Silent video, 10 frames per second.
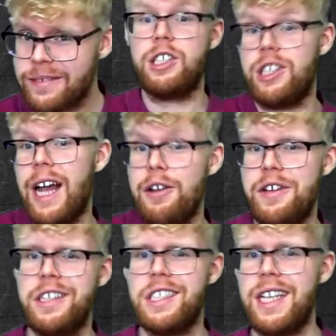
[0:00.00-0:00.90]
So now you
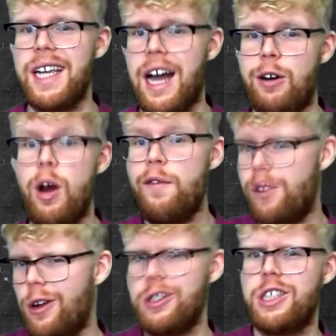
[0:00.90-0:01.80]
can see how
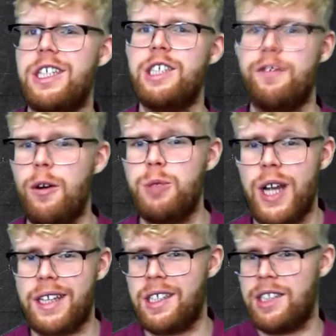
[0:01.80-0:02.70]
velocities of
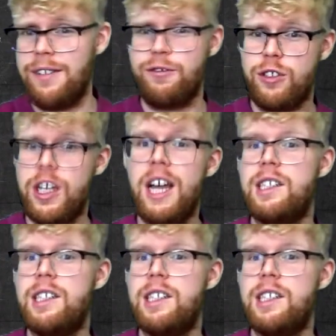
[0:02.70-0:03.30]
objects are different